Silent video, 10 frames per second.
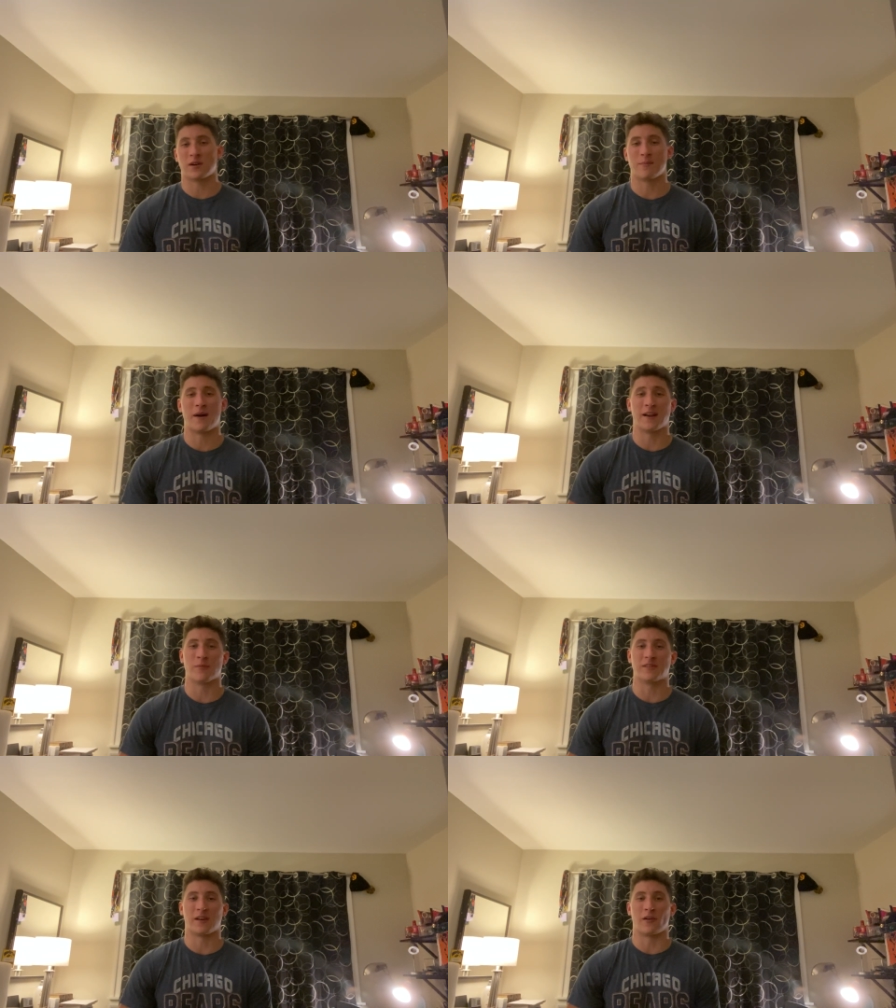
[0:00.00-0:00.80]
My name
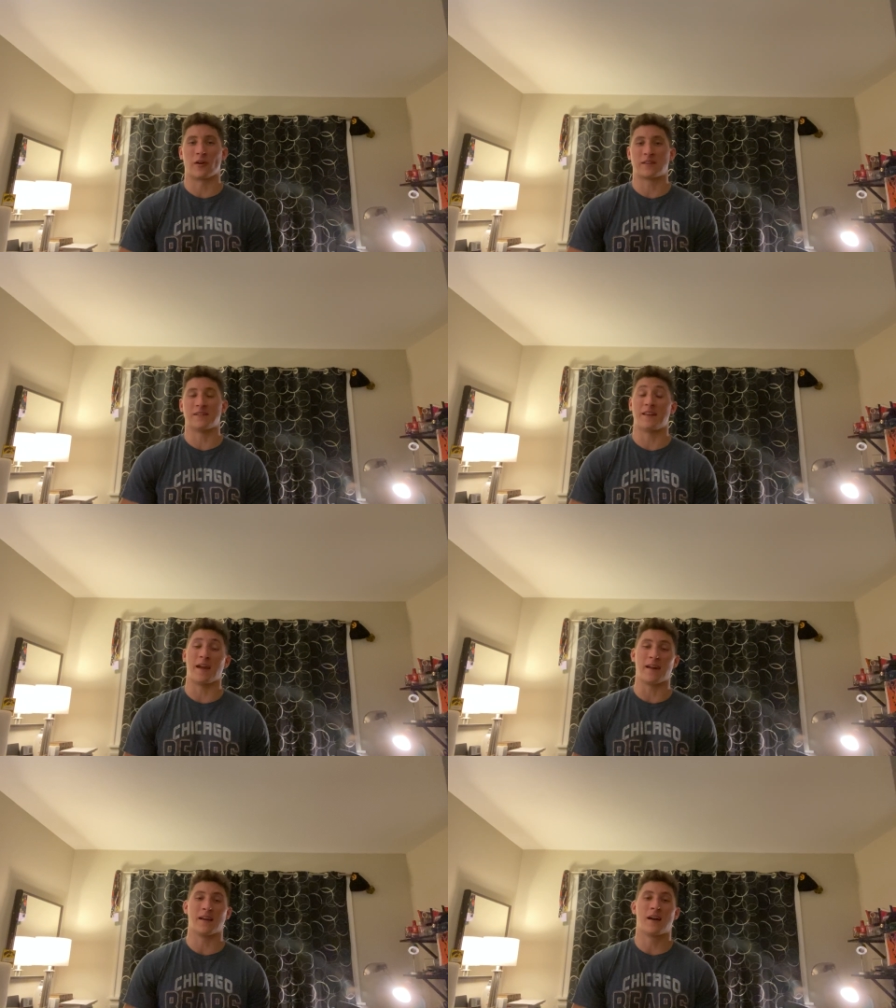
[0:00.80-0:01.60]
is Eric.
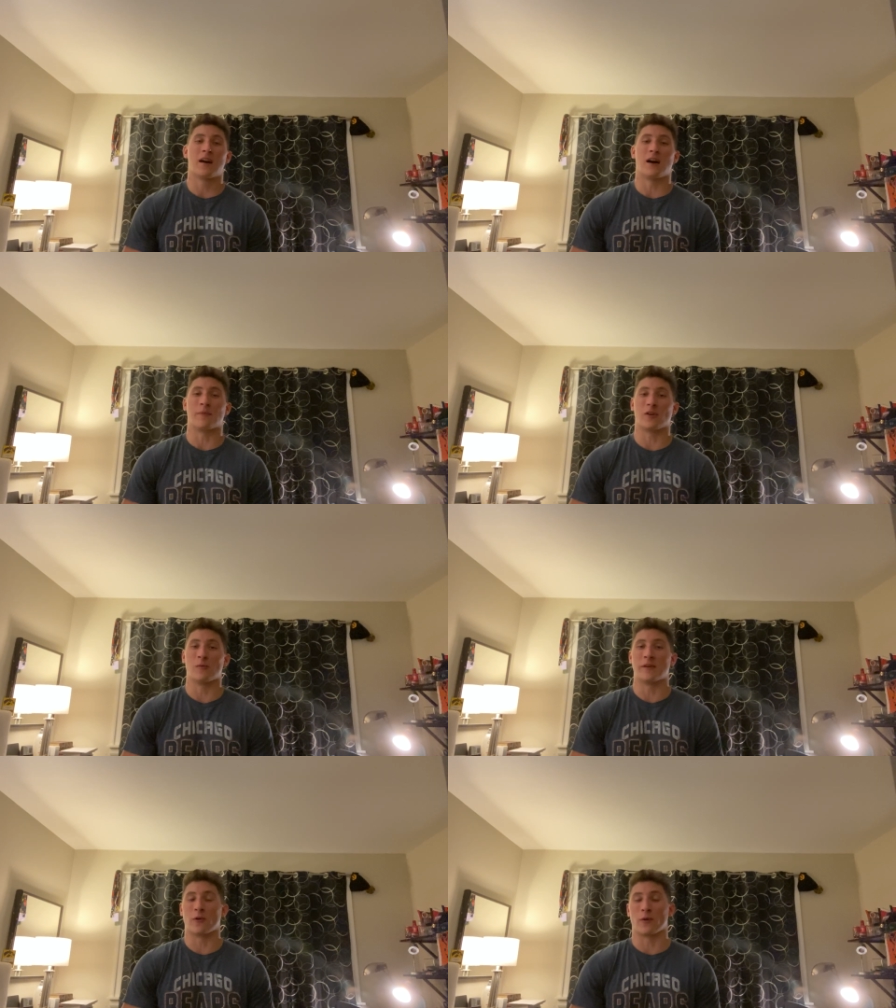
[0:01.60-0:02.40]
Today I'm going to
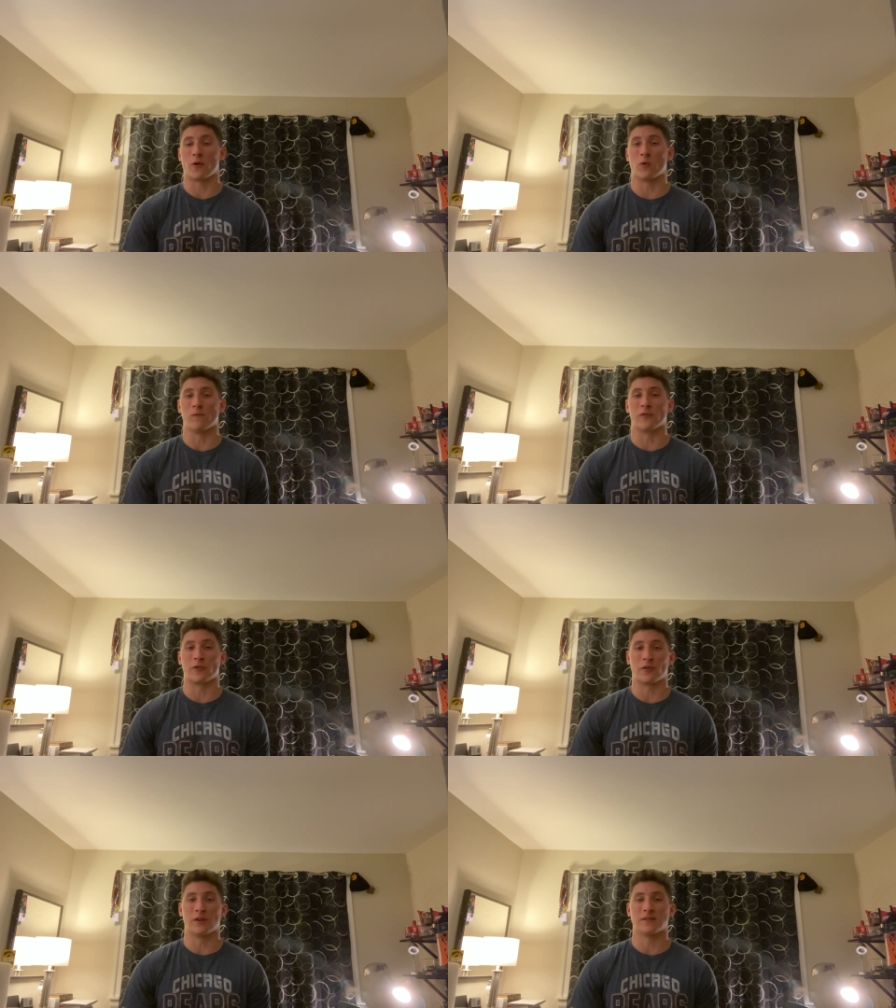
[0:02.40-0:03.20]
be going
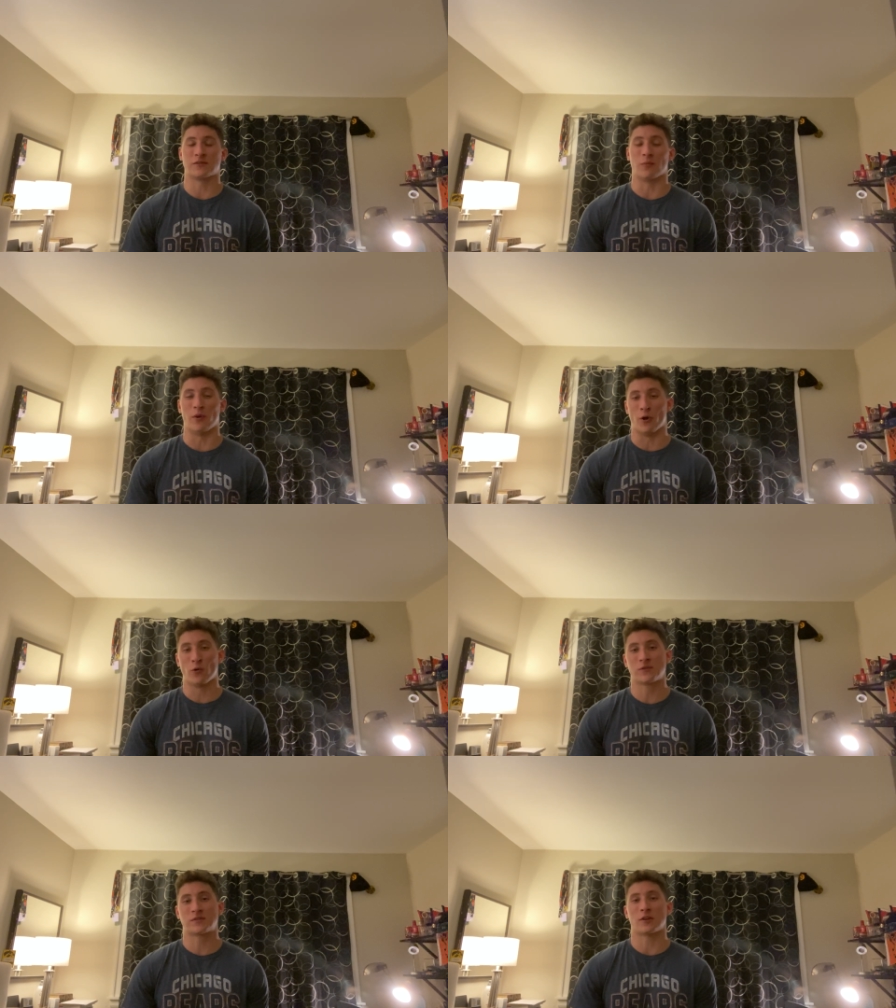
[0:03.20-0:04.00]
over some
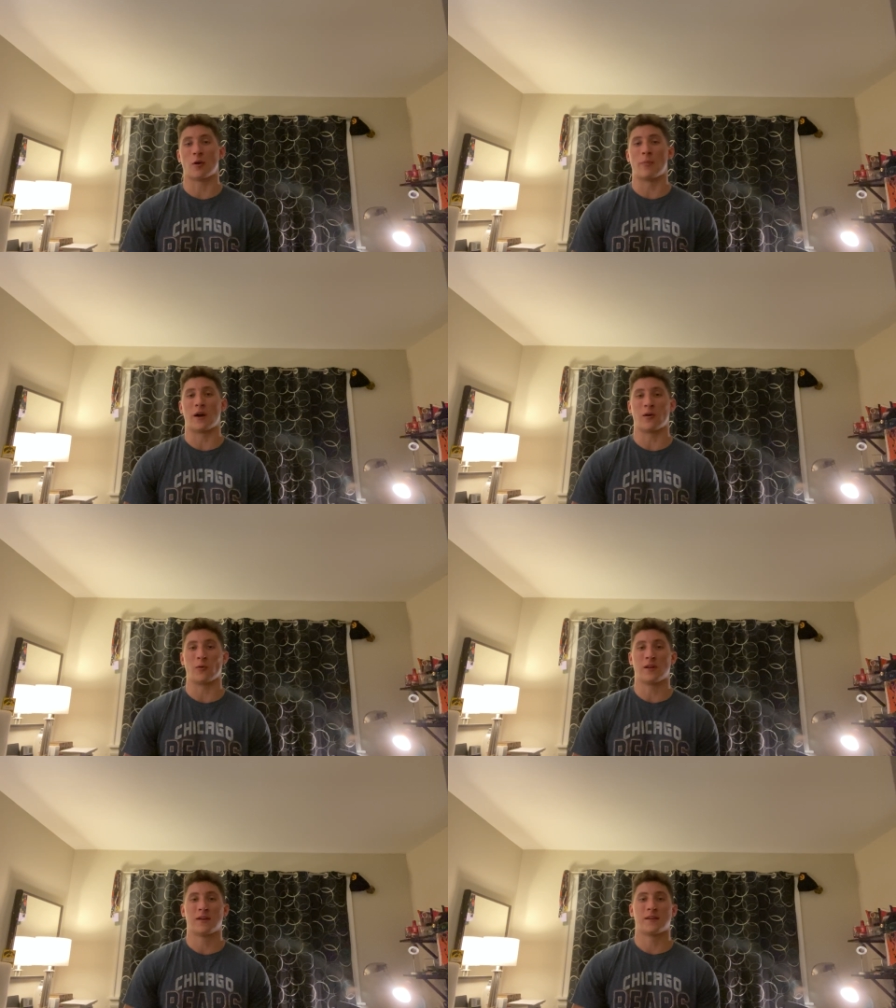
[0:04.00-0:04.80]
notes
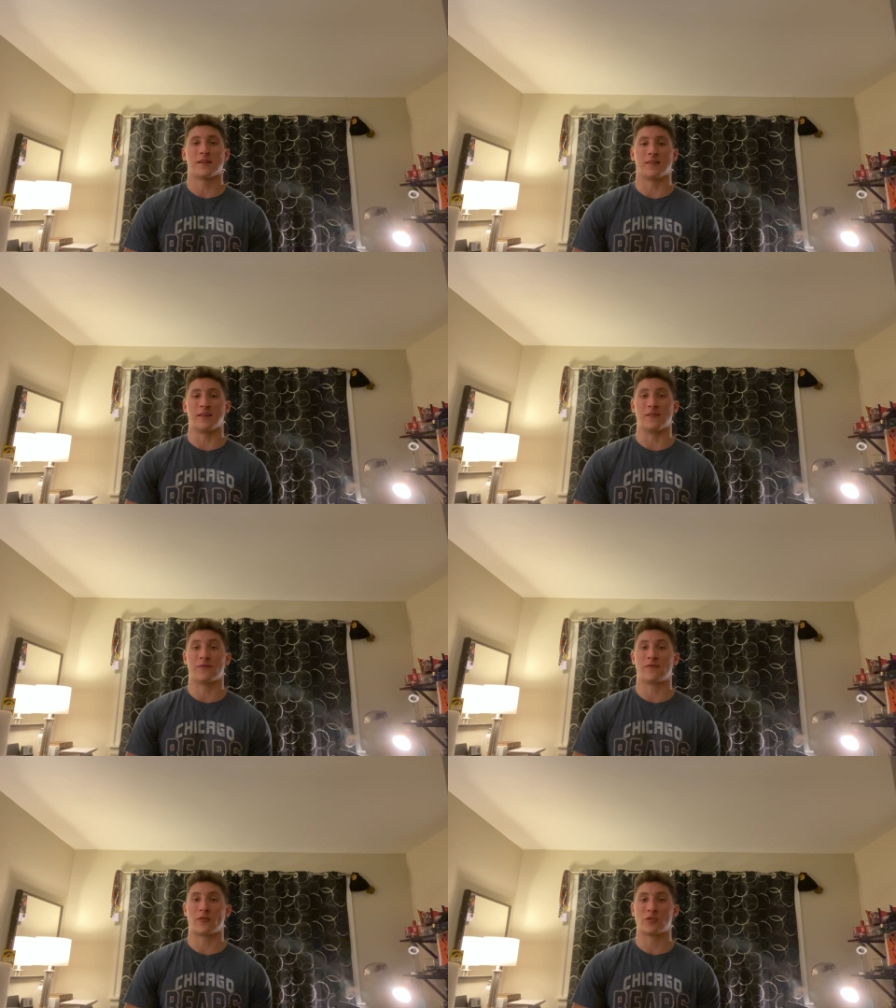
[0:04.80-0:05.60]
about the
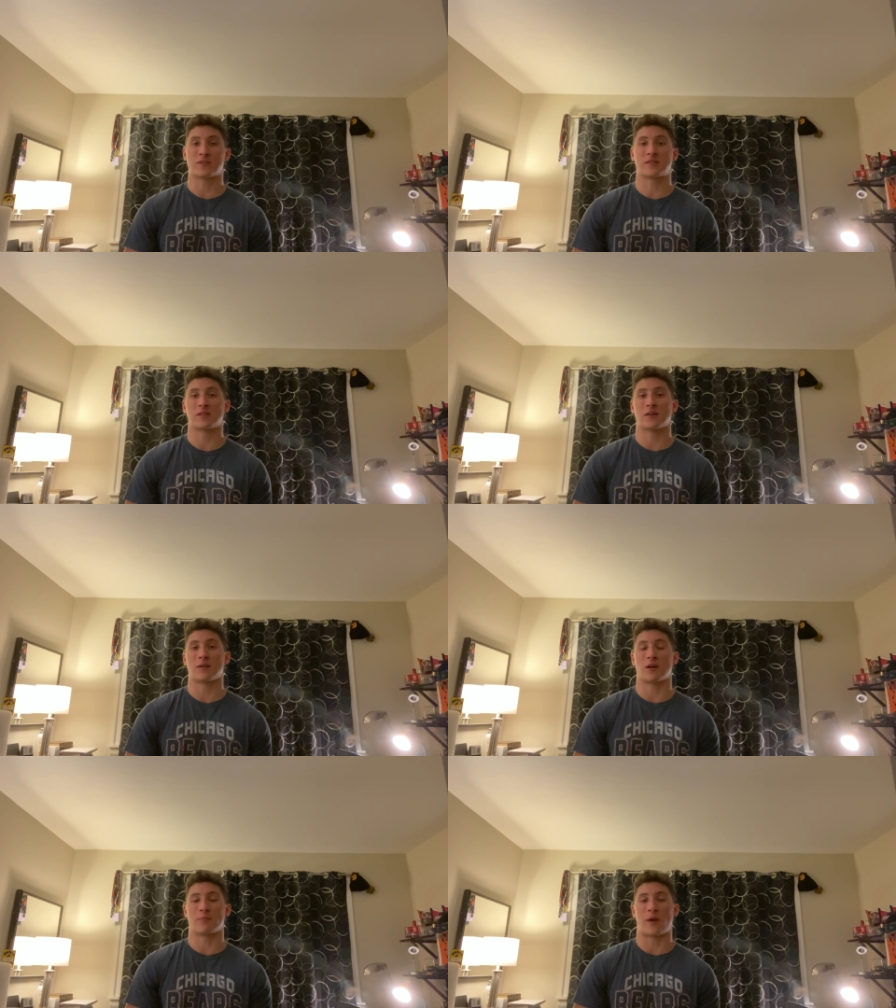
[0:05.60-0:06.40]
first
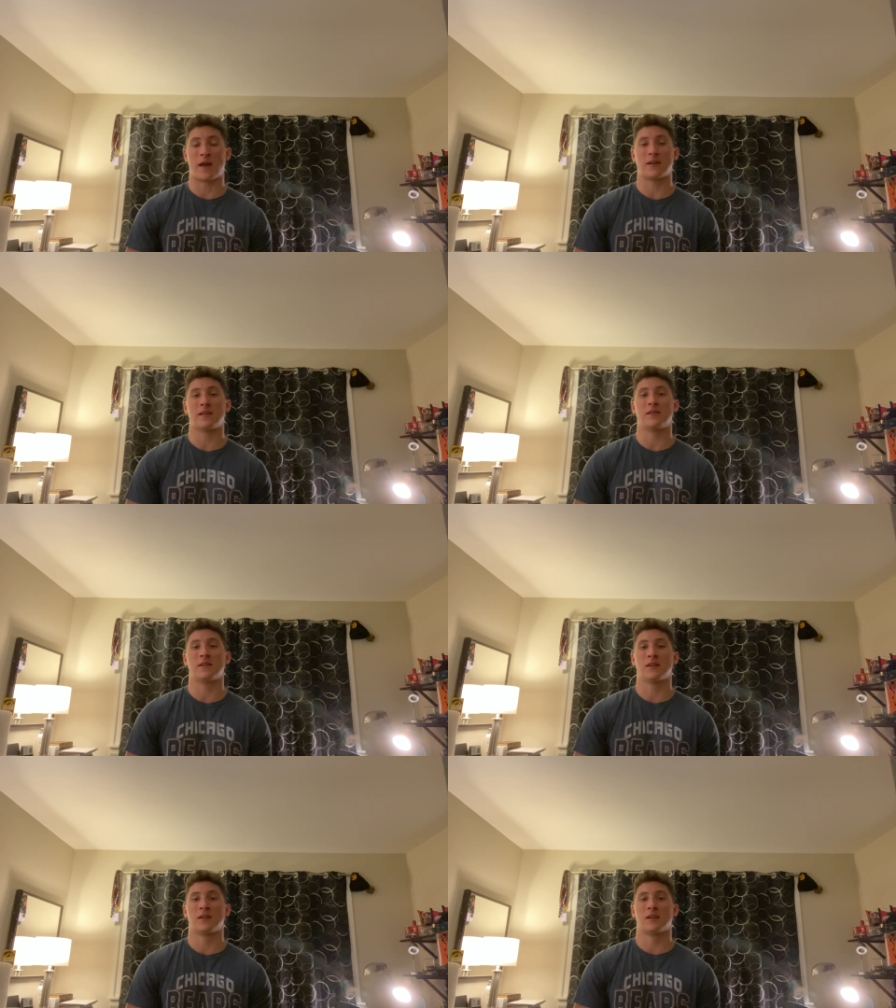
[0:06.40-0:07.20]
padded